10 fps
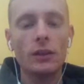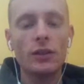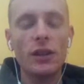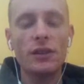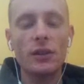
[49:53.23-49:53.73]

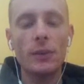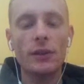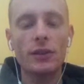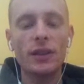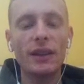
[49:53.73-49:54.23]
changing which
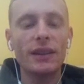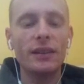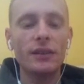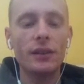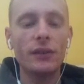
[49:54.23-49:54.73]

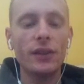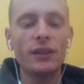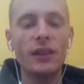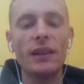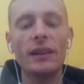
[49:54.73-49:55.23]
second of the
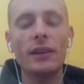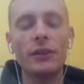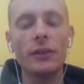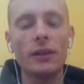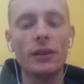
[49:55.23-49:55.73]
day I
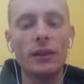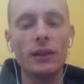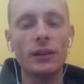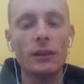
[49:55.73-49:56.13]
enter it on.